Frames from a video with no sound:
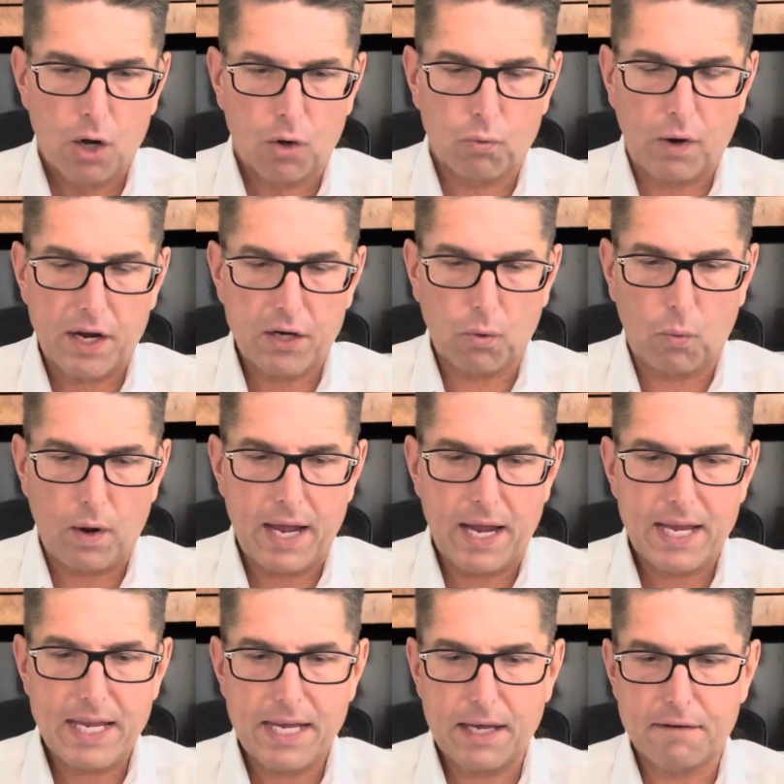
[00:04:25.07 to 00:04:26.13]
right away,
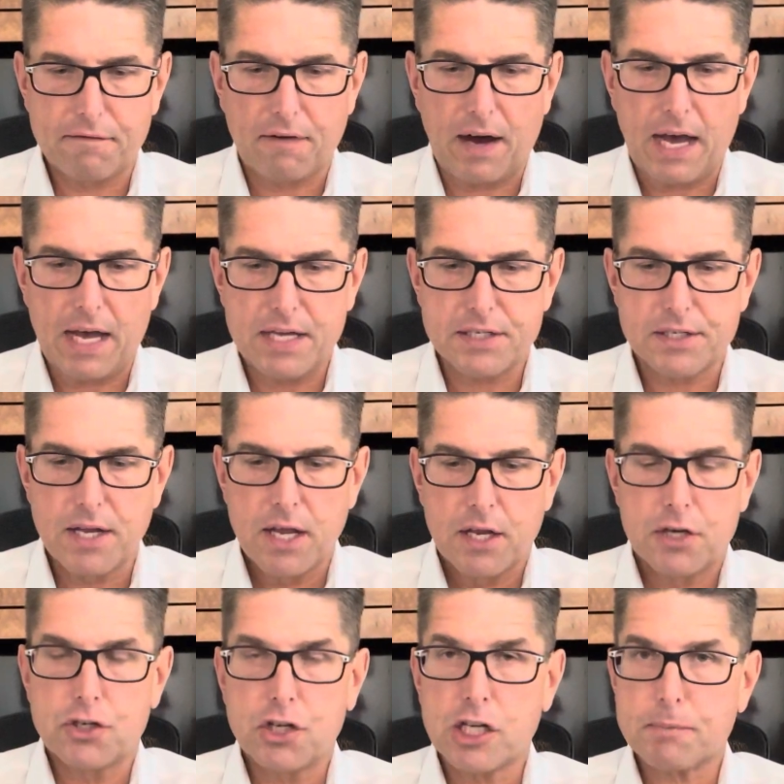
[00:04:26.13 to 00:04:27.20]
he advised.
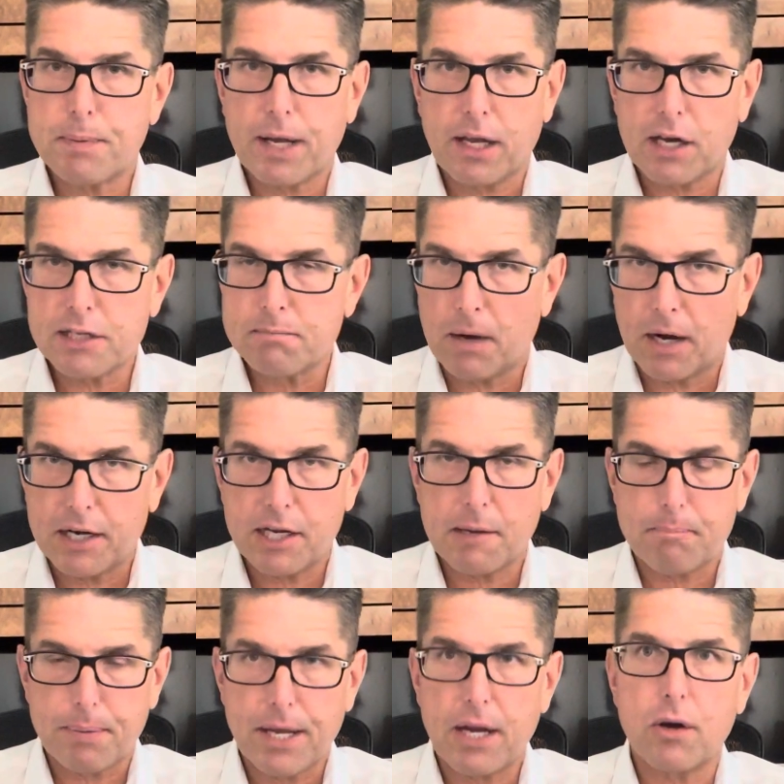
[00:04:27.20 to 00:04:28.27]
Just because money
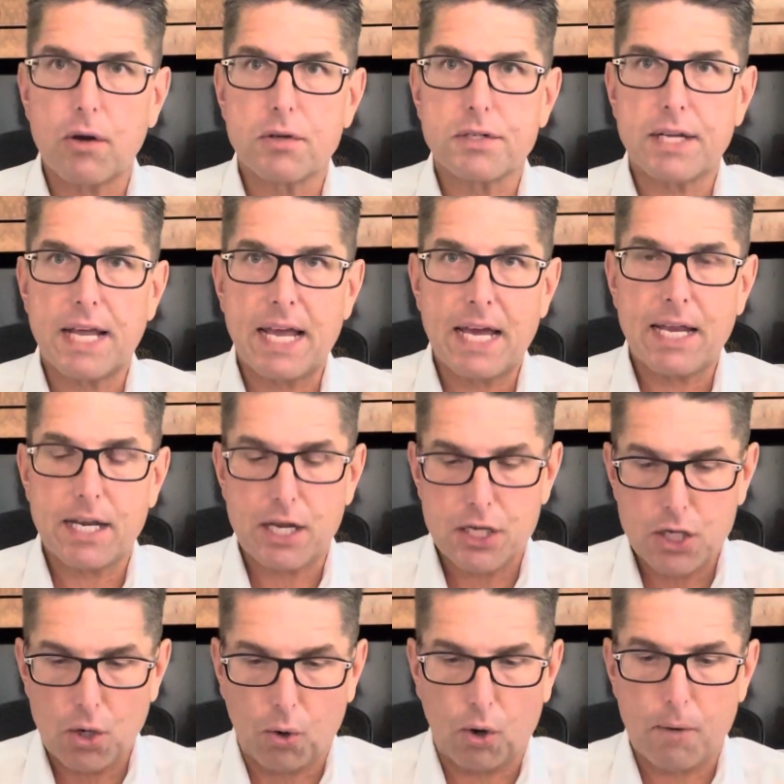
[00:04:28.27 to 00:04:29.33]
appears in
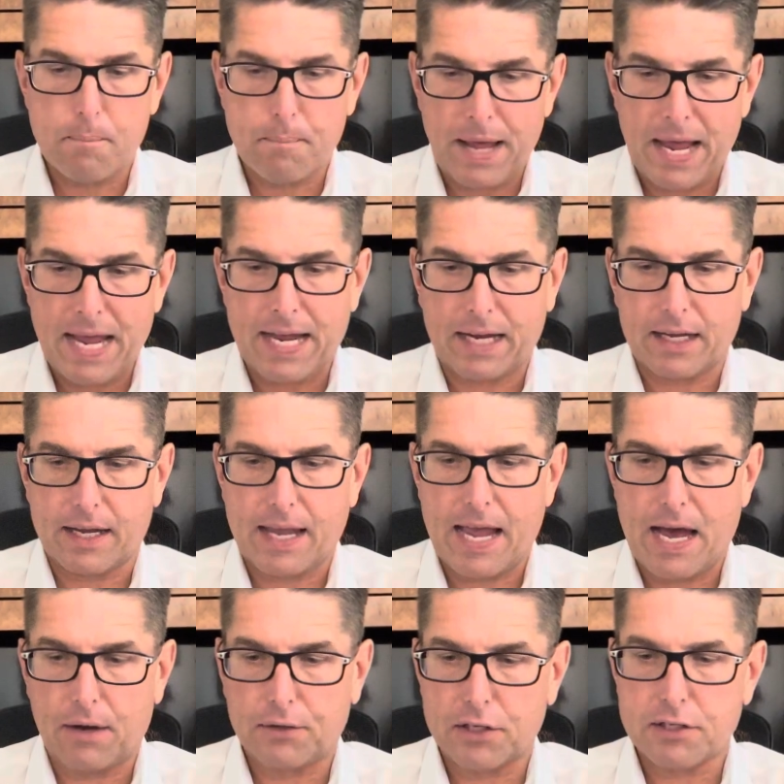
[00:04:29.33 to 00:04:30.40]
your bank
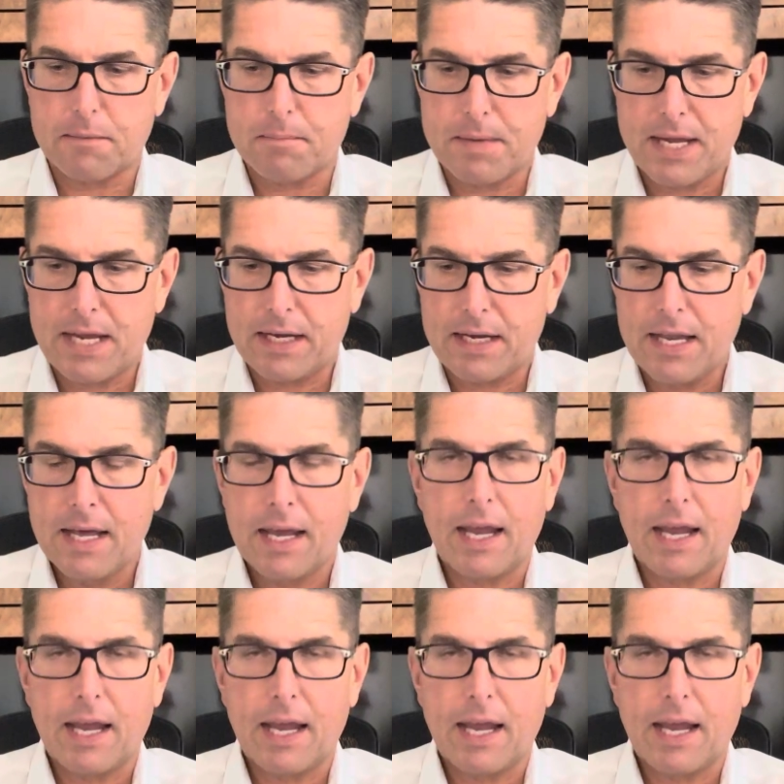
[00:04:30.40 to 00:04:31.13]
account doesn't mean